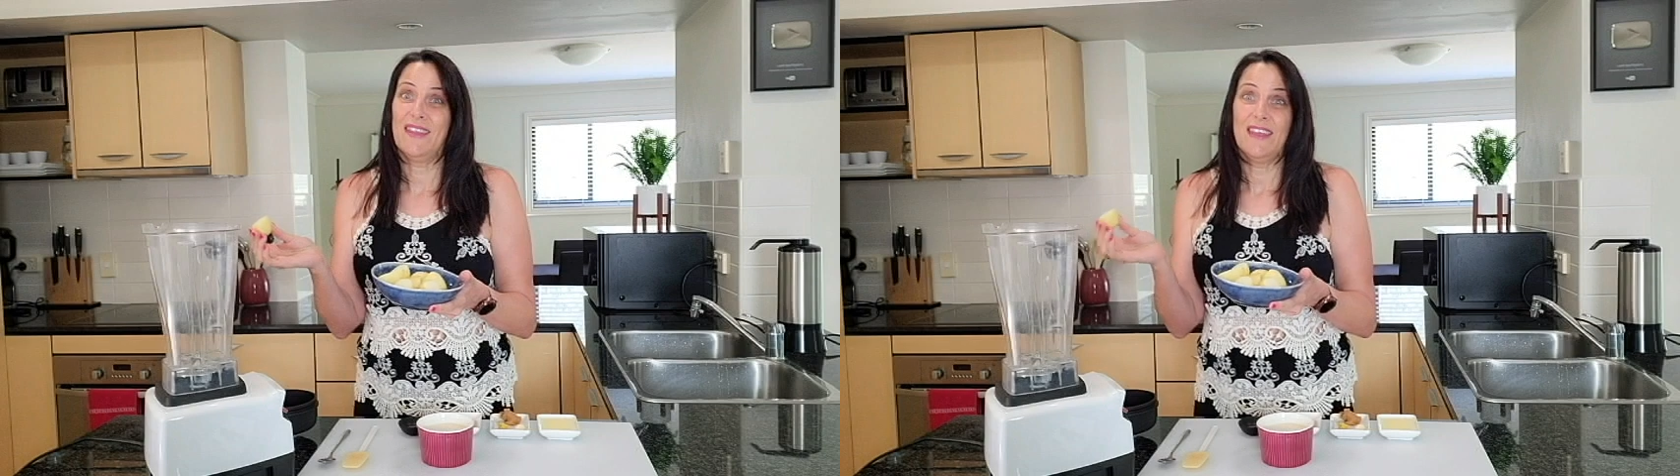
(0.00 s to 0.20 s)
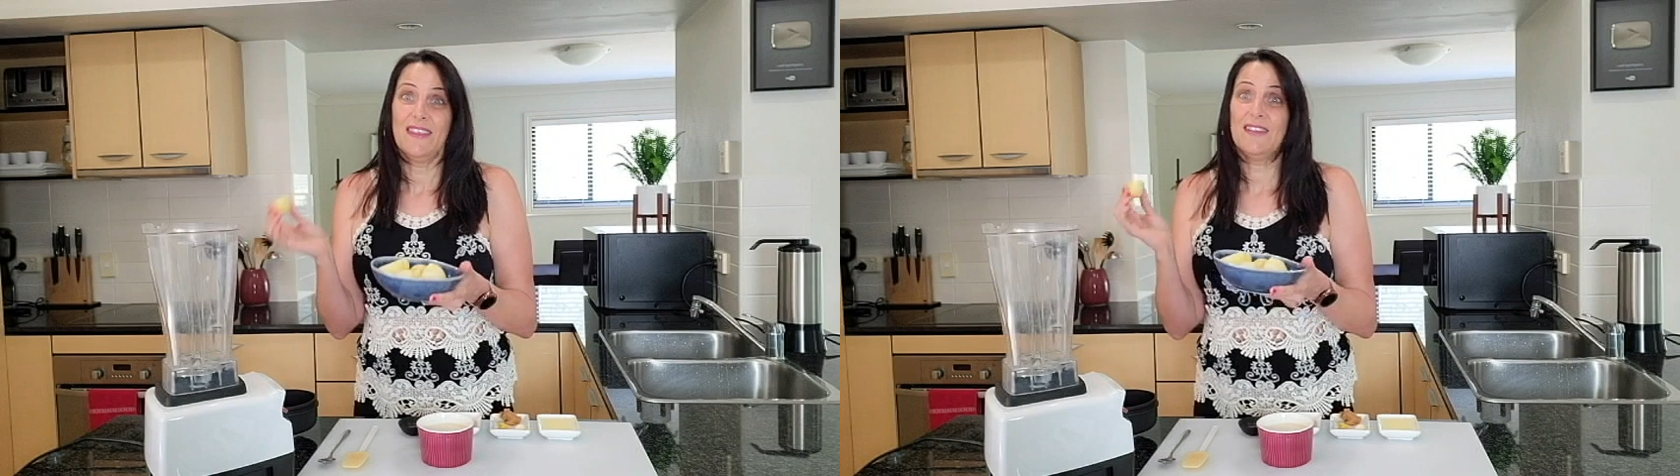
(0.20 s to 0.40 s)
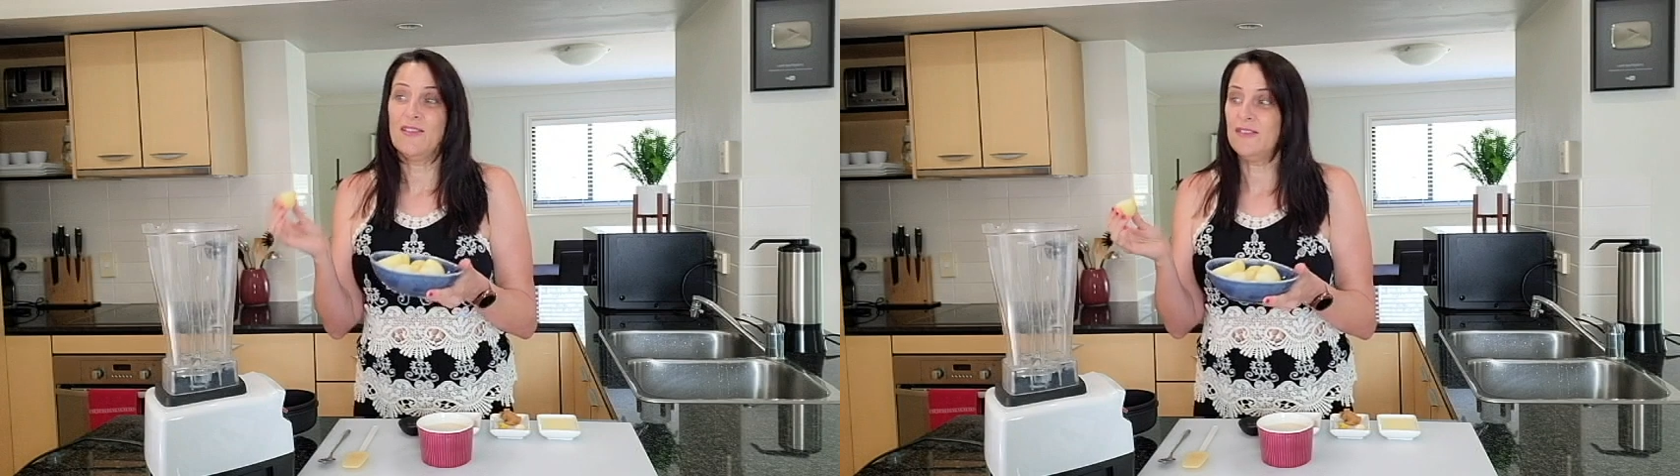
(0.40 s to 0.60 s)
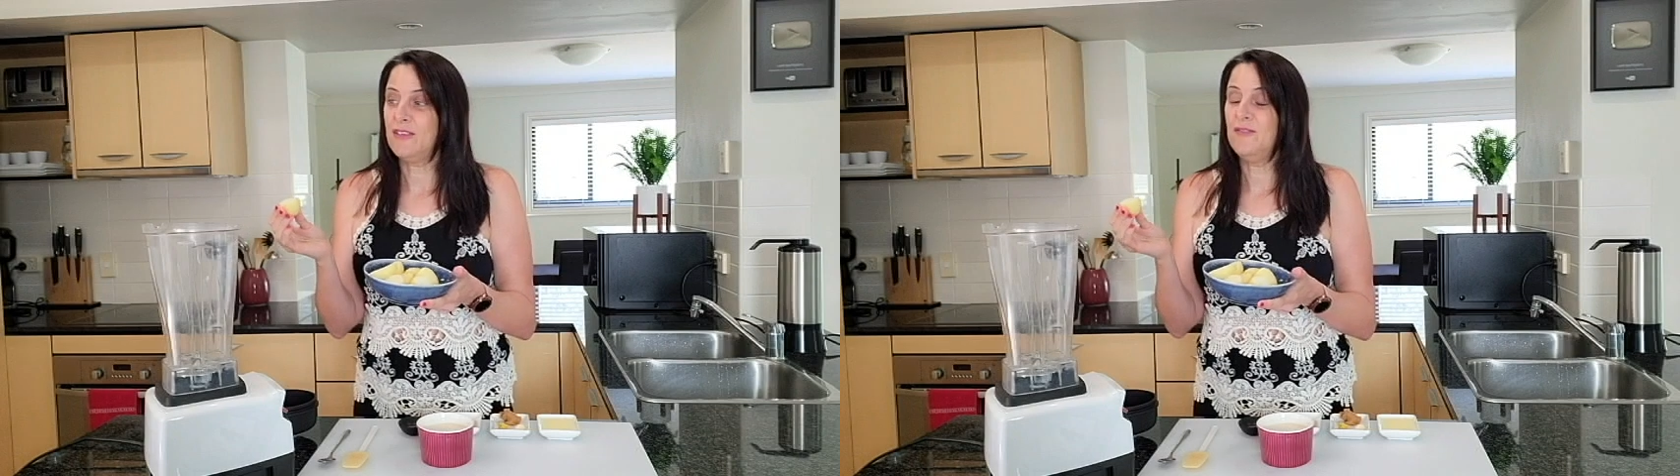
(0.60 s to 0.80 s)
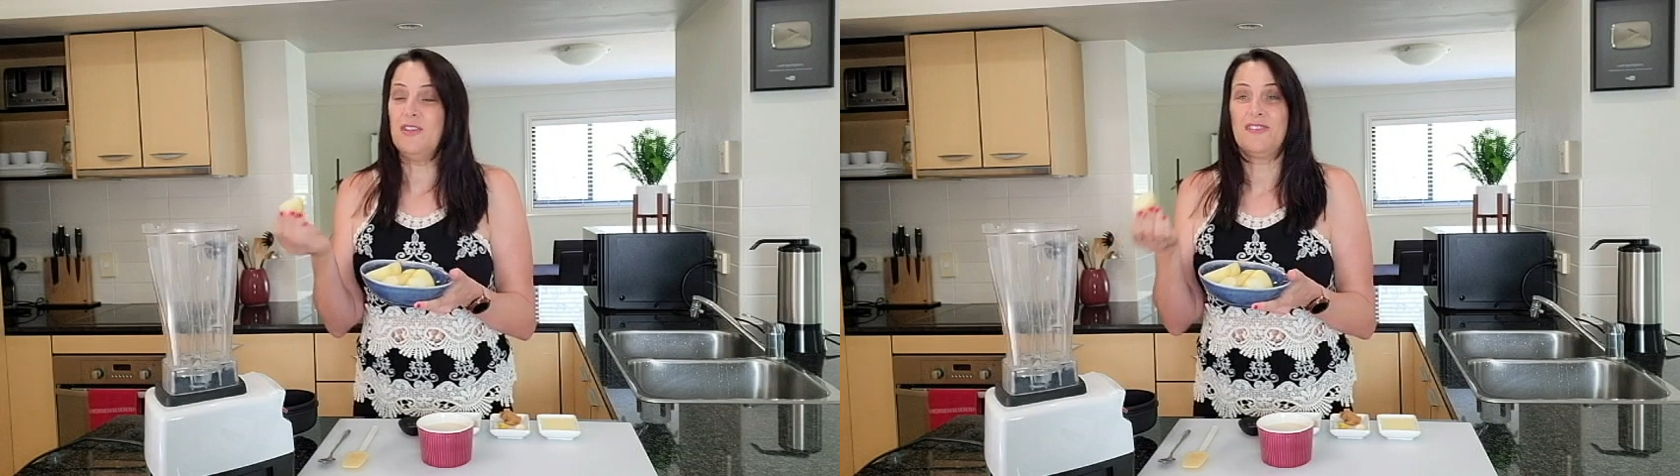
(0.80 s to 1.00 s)
there's lots
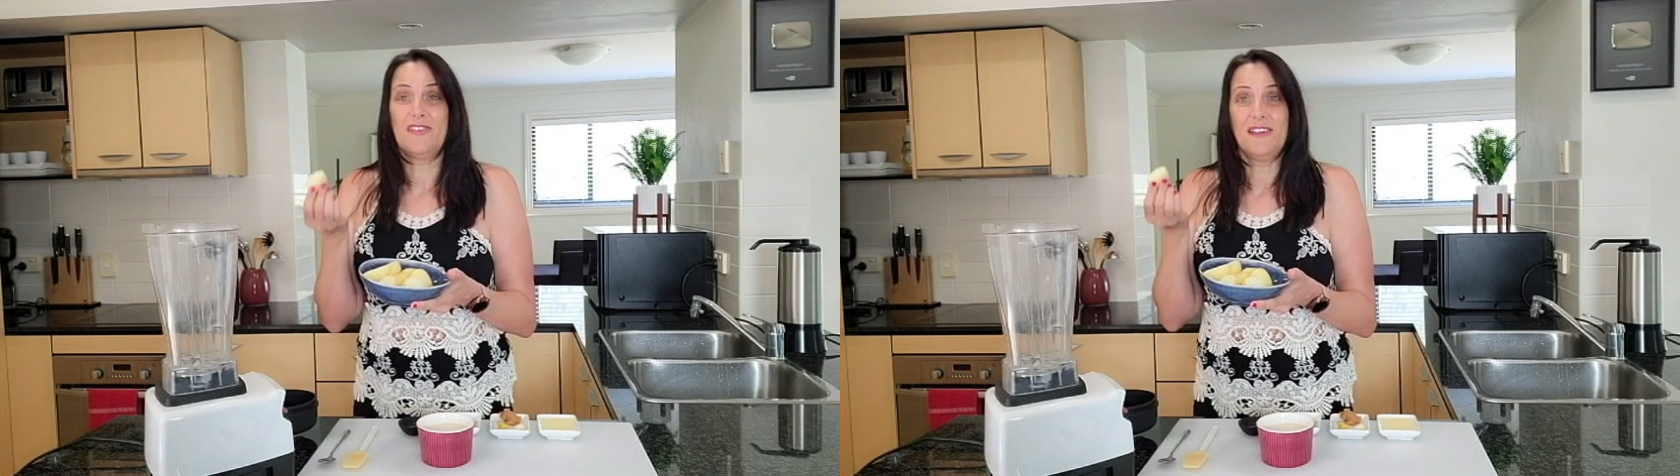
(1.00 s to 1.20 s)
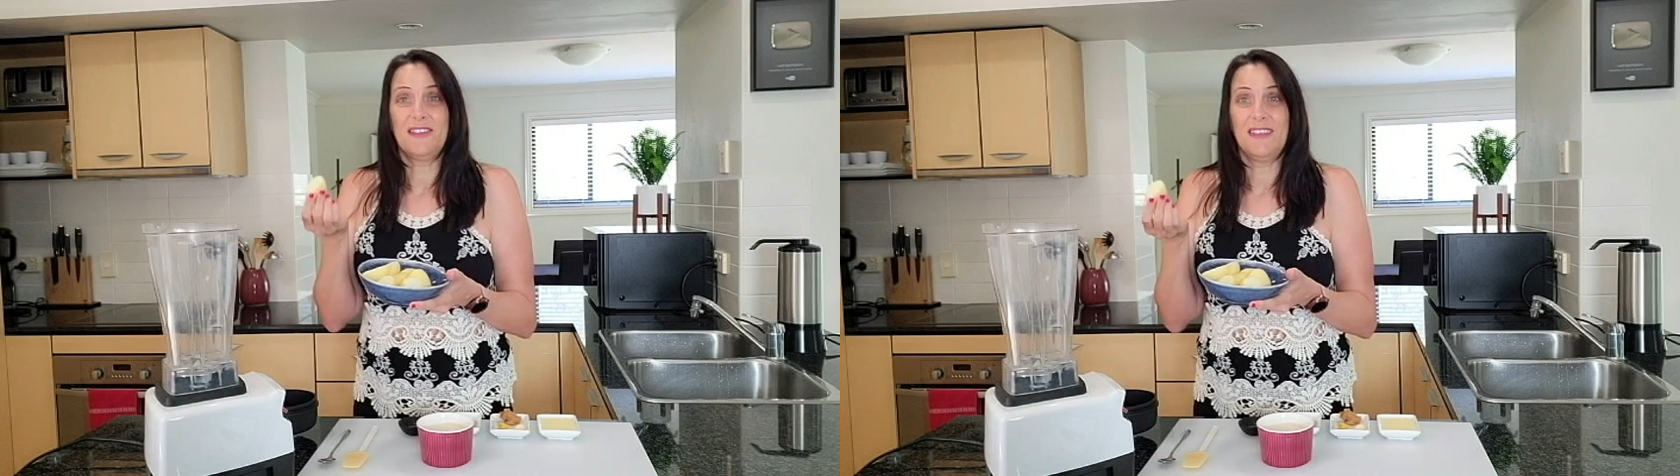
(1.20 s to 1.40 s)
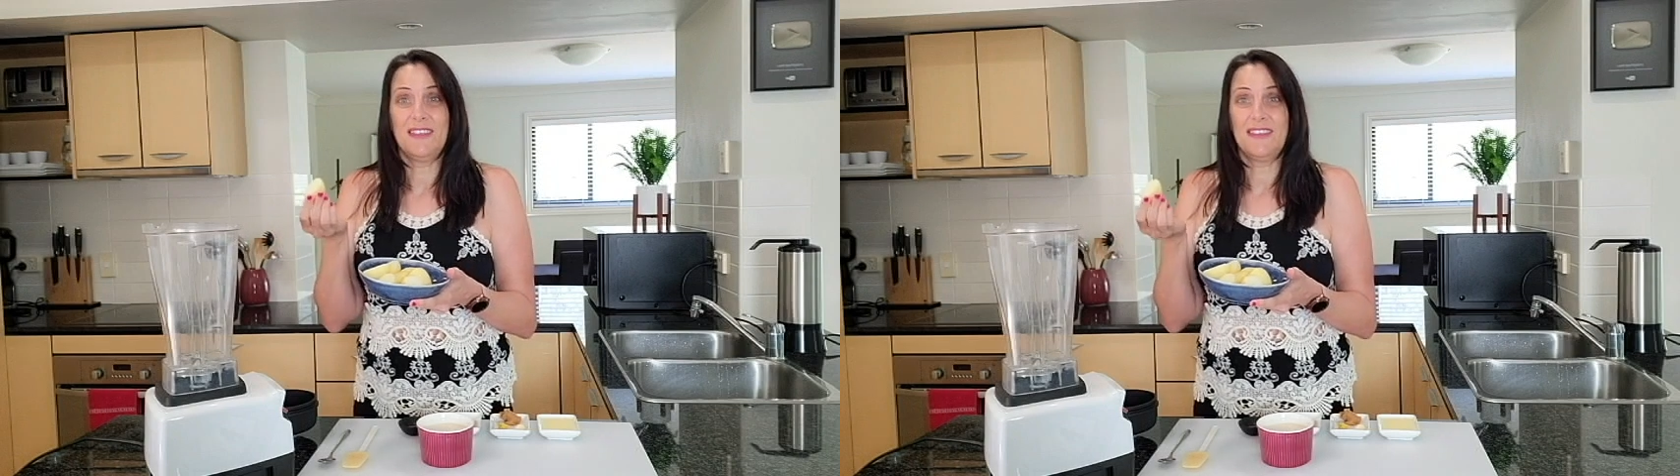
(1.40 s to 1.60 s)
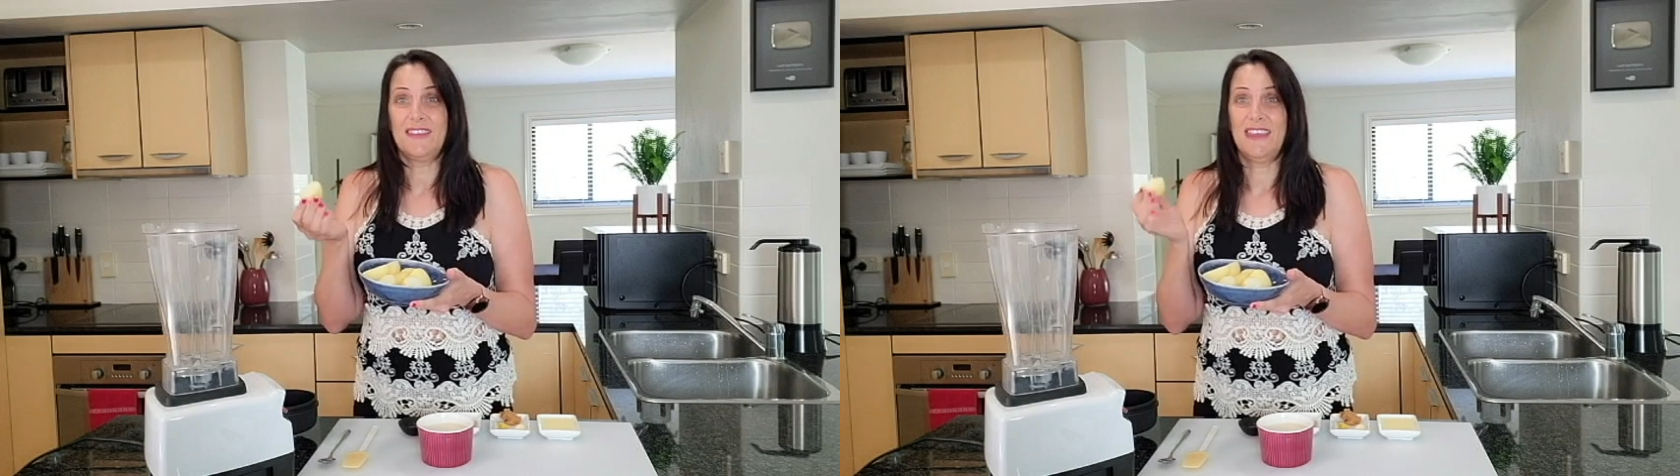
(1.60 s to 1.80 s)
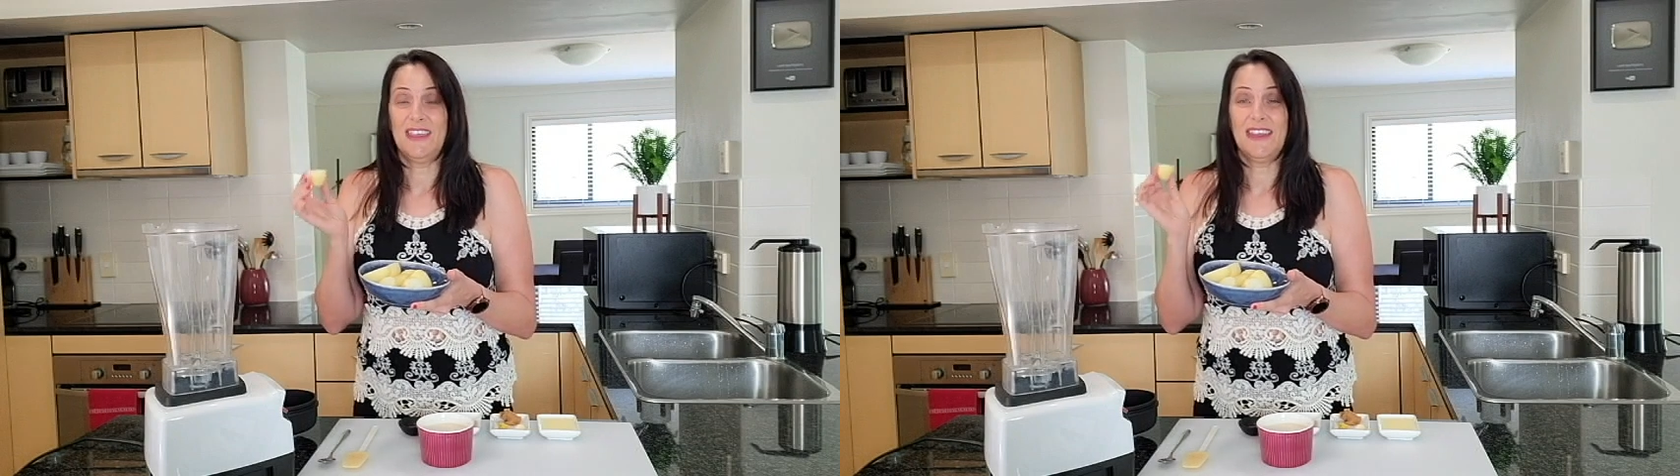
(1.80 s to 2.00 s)
of nutrients in the
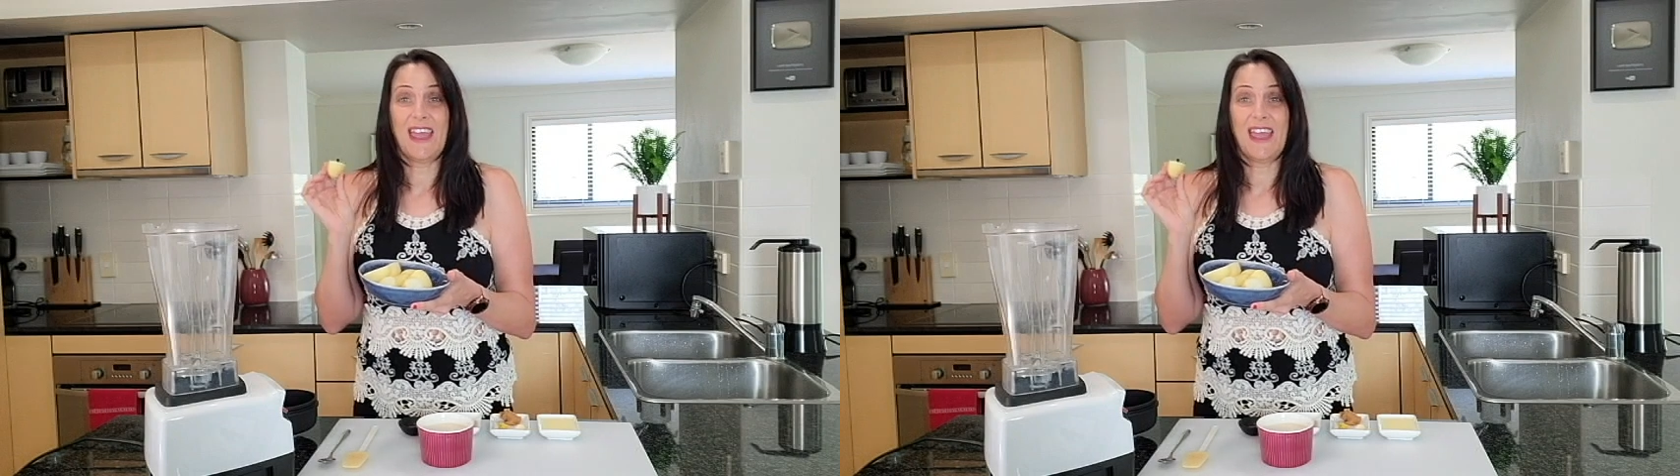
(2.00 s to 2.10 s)
skin,